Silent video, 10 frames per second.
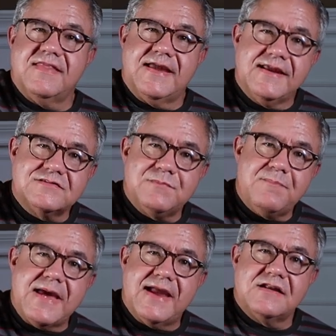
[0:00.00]
That gets me
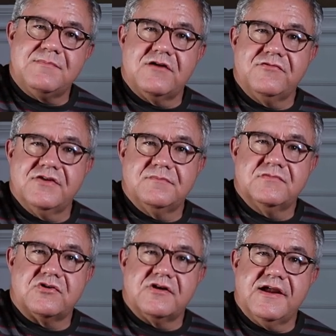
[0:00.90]
back into my rhythm
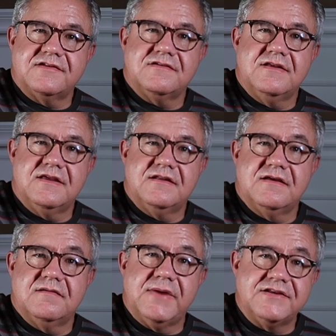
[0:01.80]
correct and
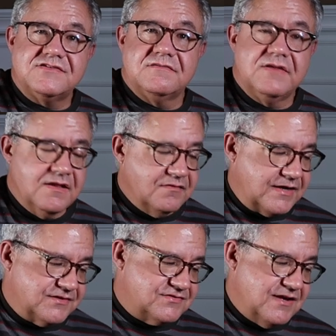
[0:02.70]
uh, makes it,
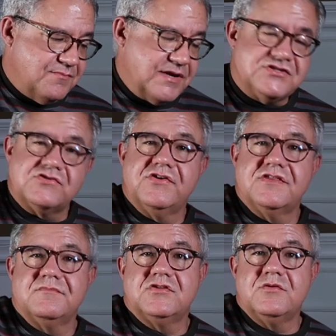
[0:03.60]
like I say, it makes your
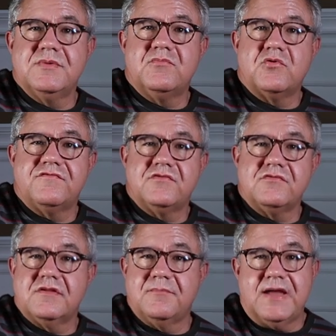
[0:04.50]
rhythm a little bit more
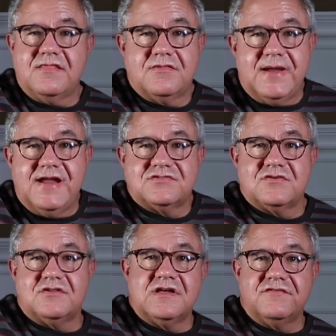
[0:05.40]
full. The, ba- the band's
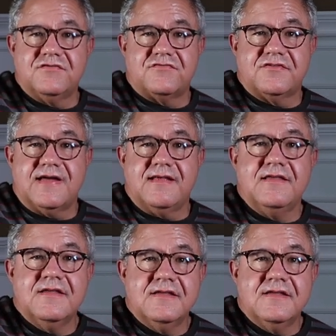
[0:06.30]
going to love you for that.